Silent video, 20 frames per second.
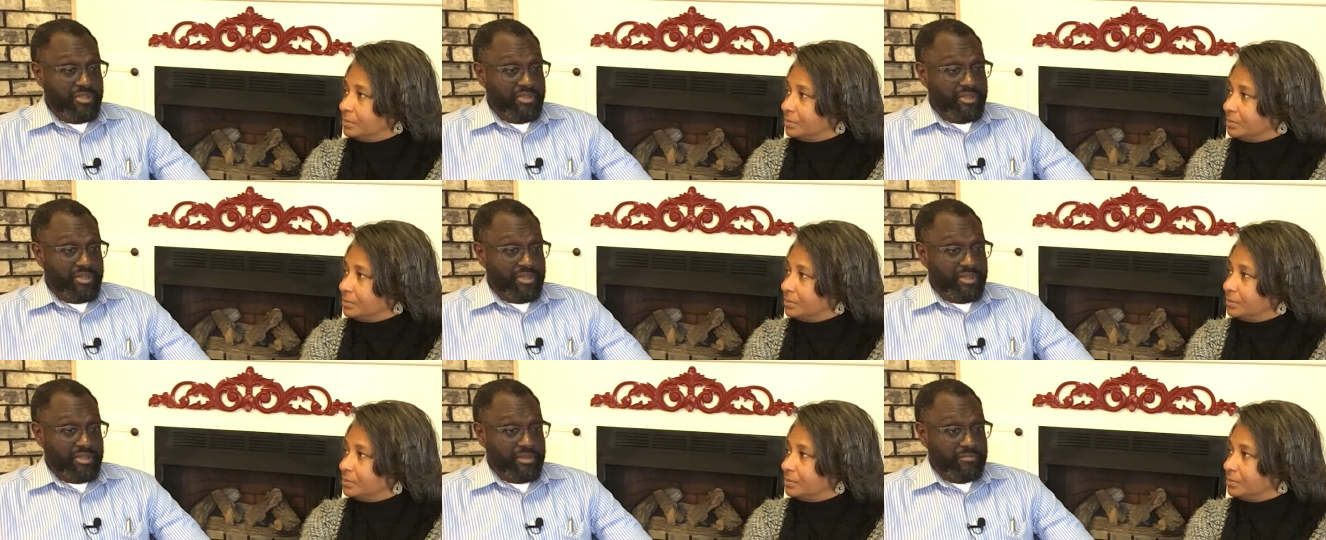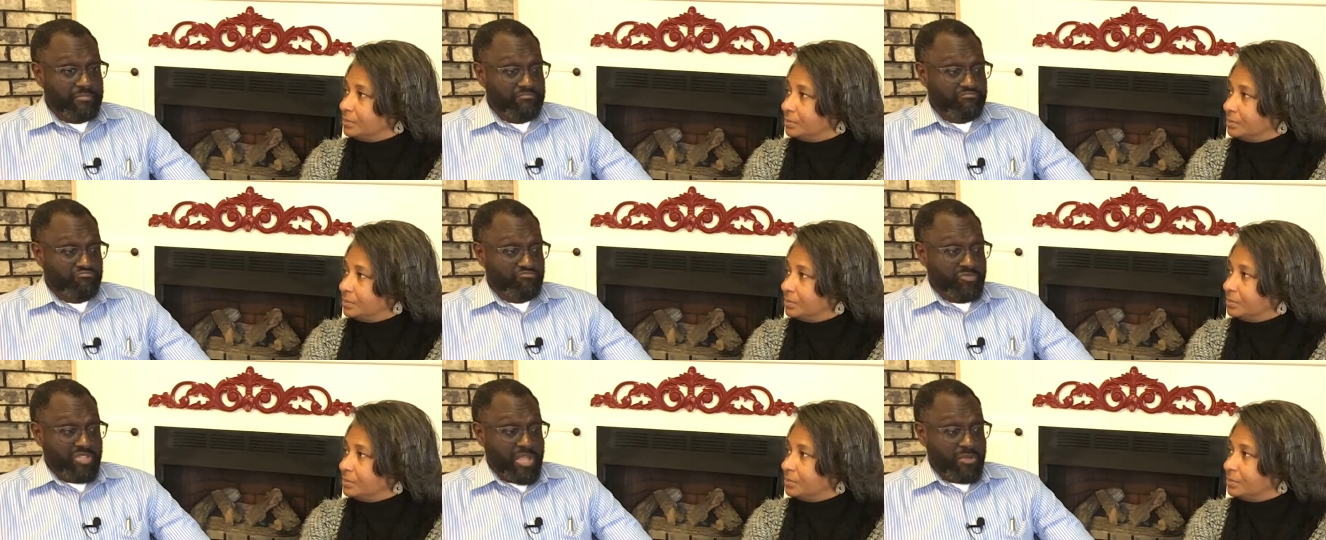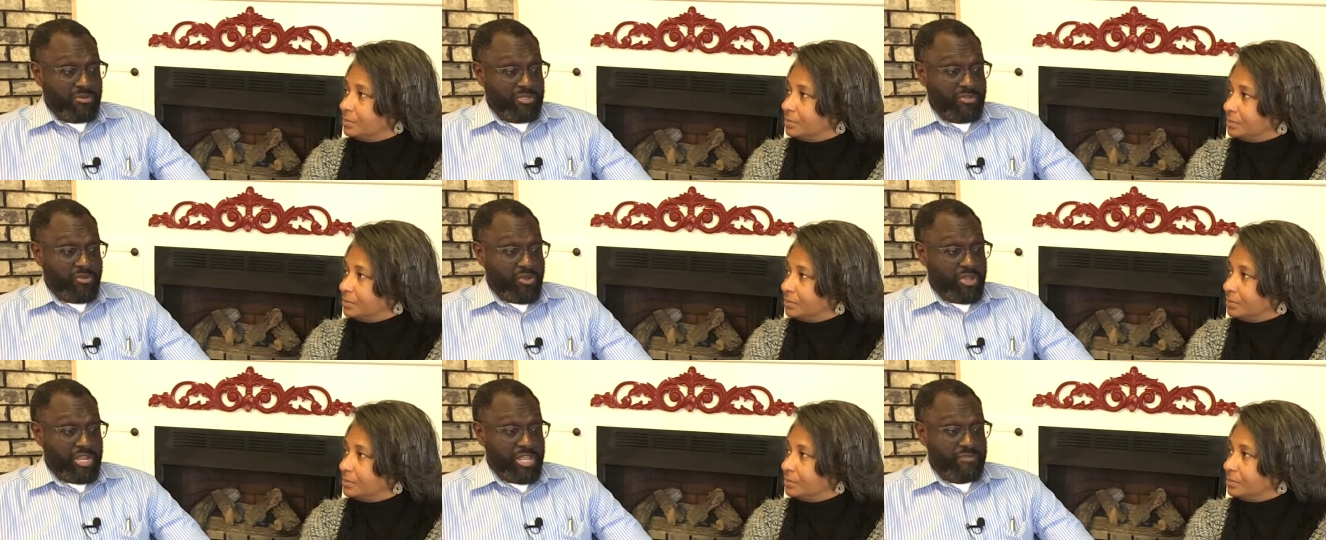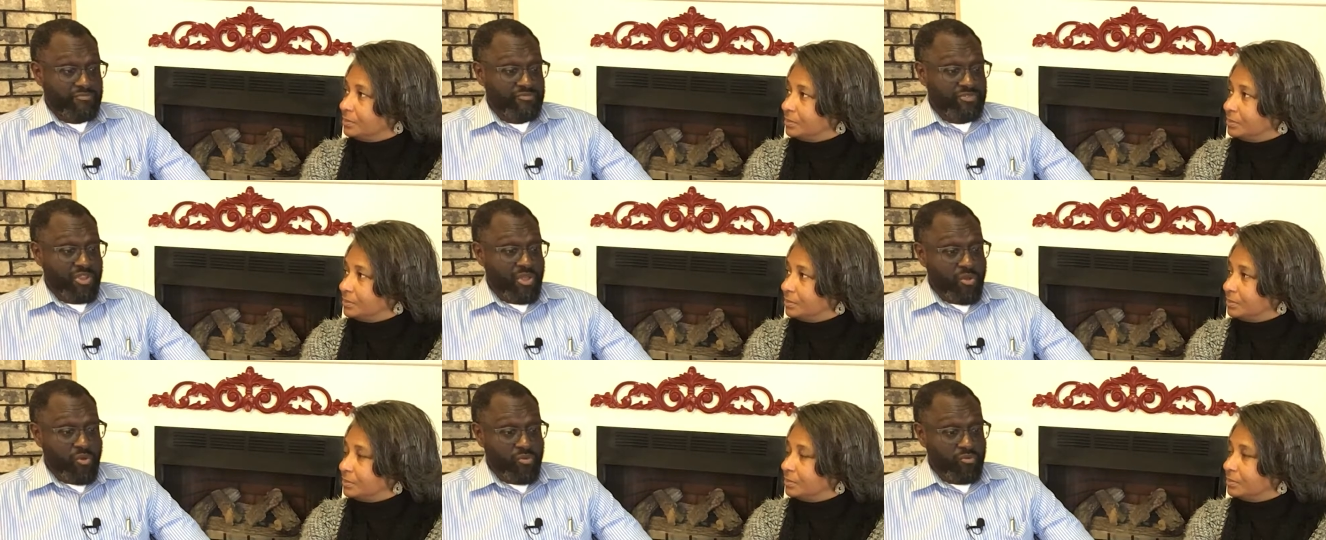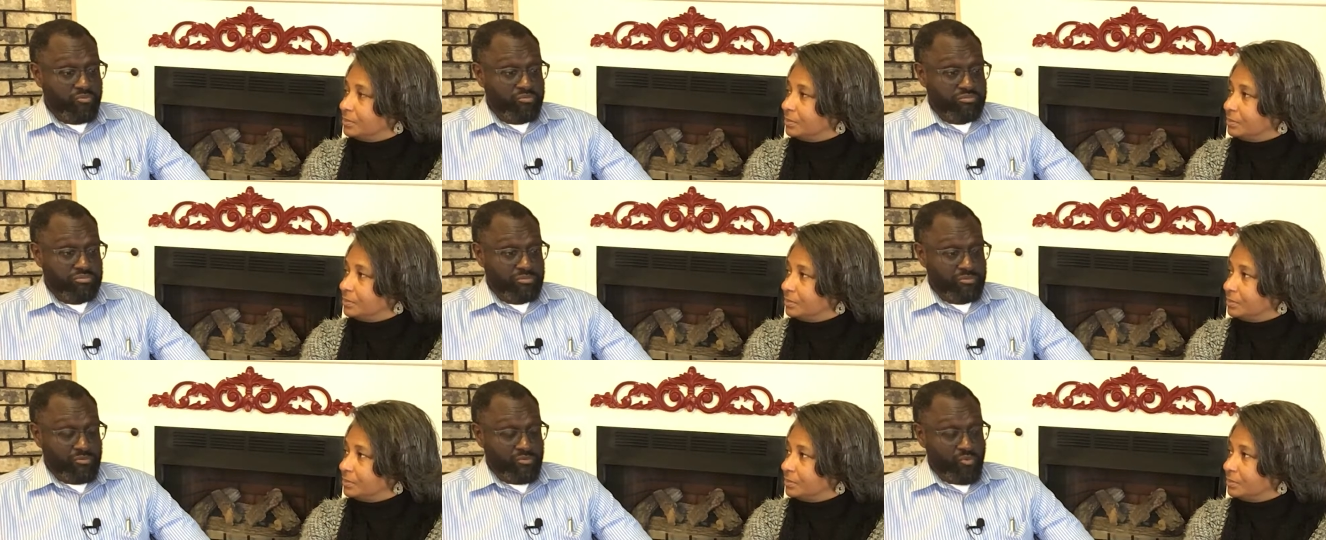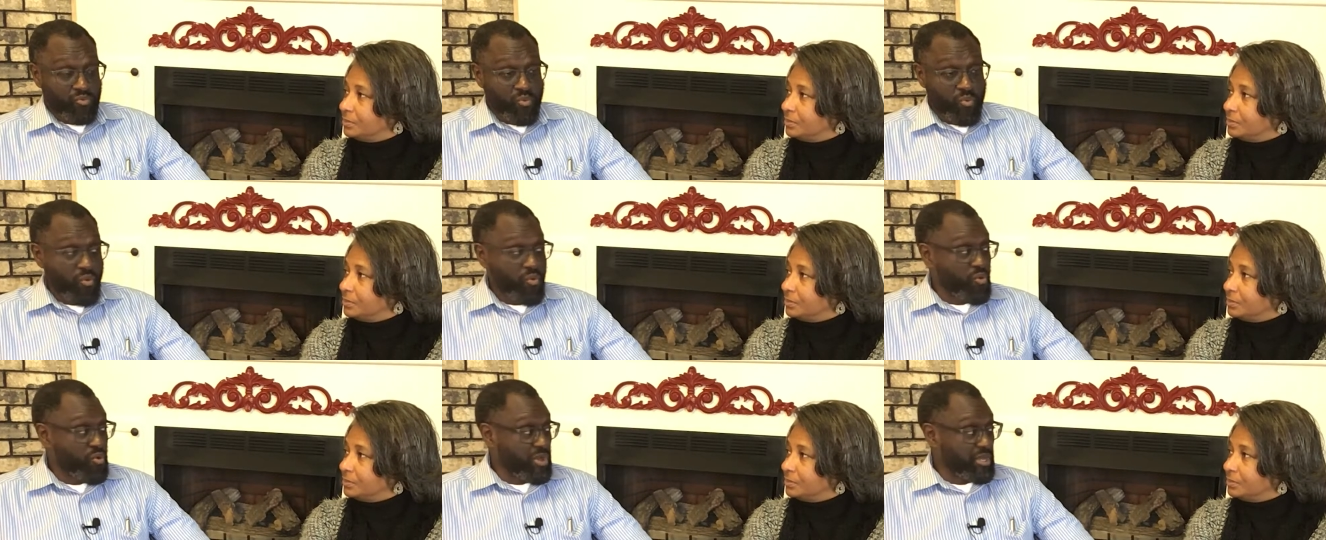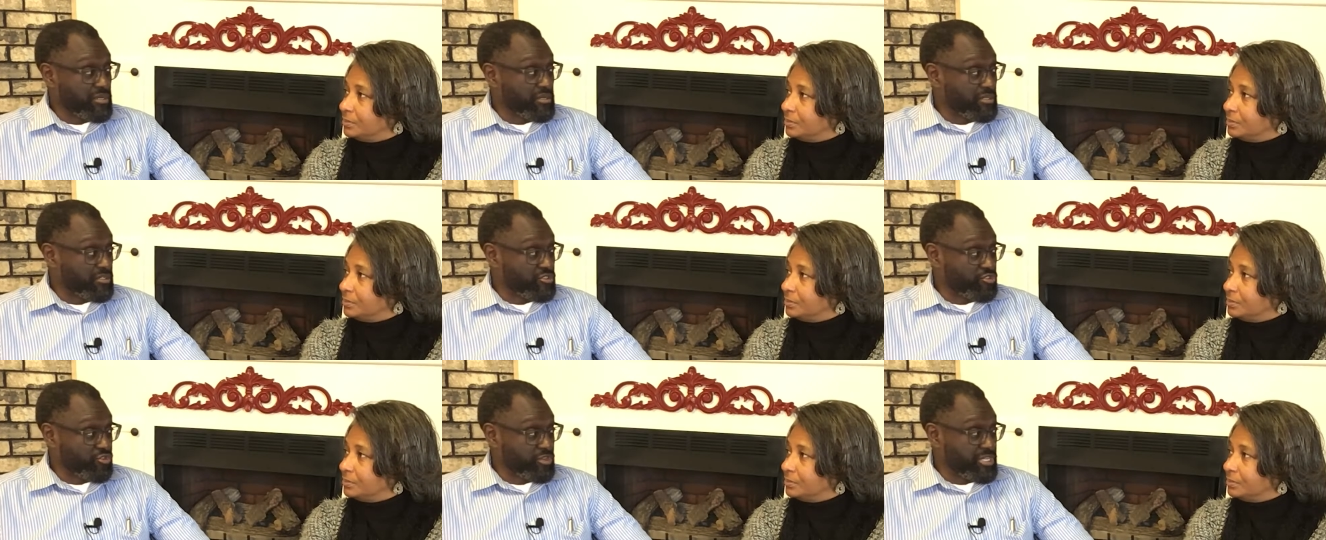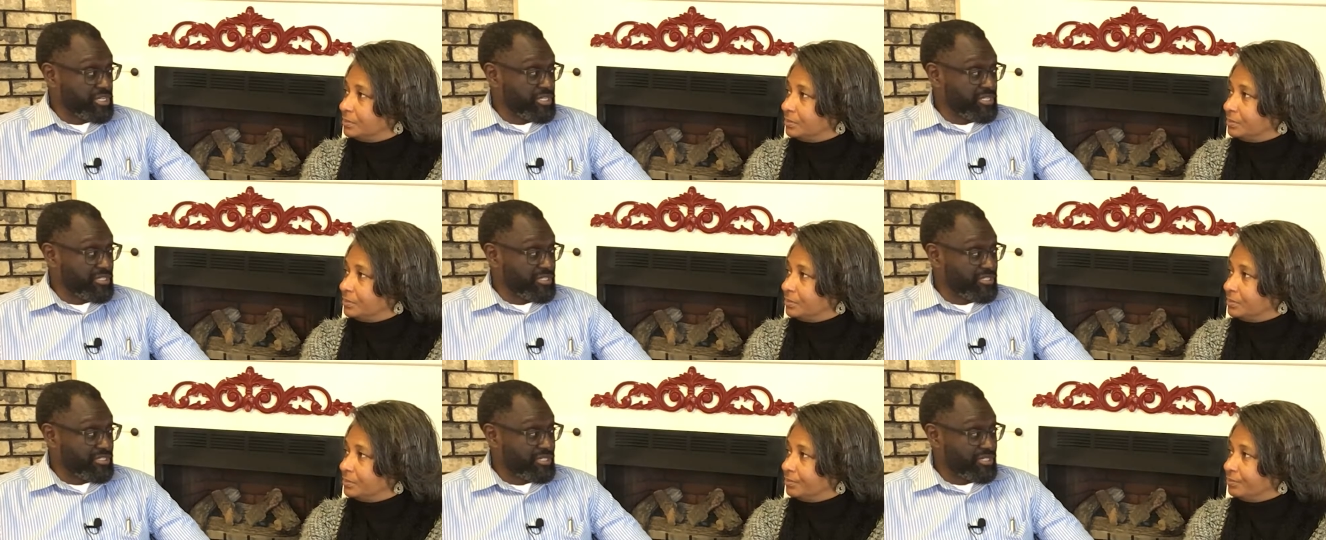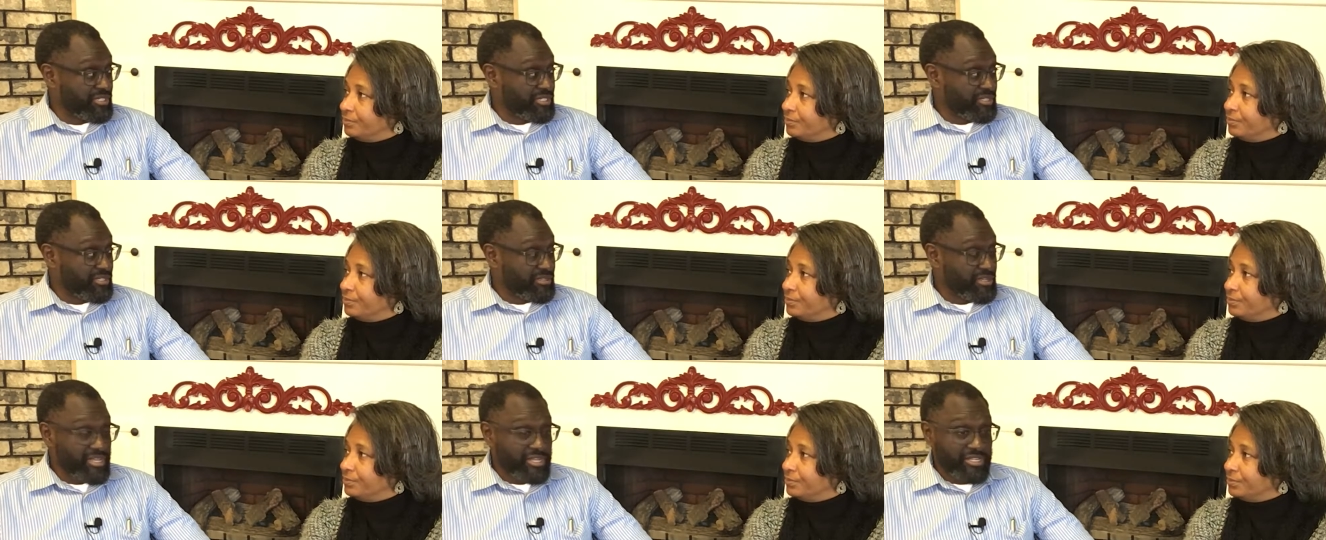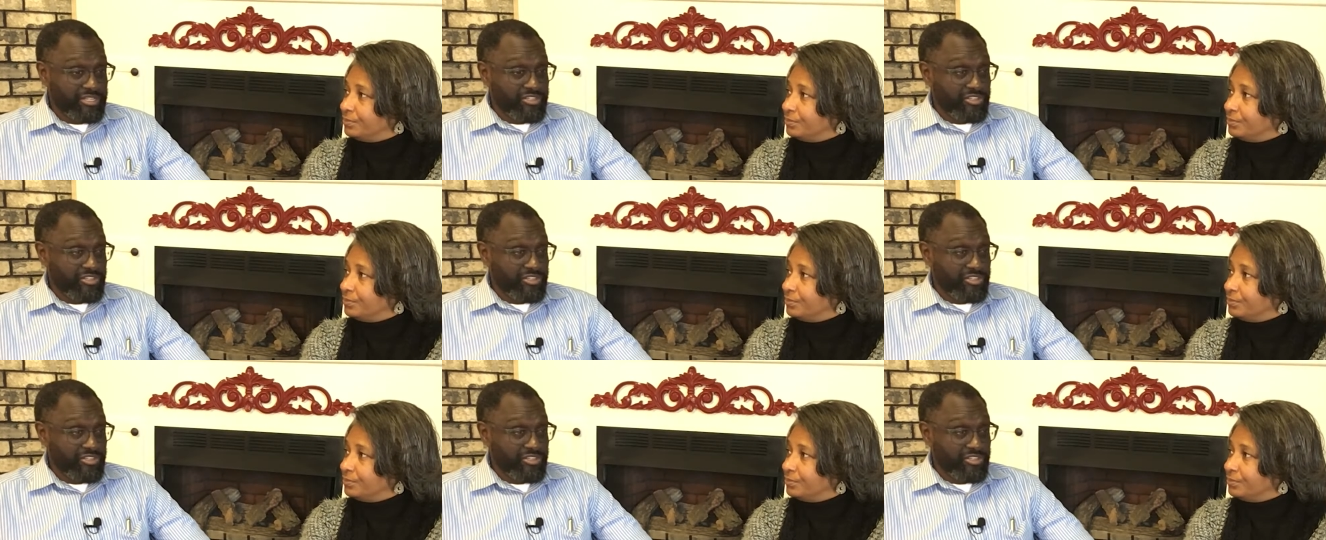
Speaker 1: um, there was hardly no wood or trees in the mm -hmm.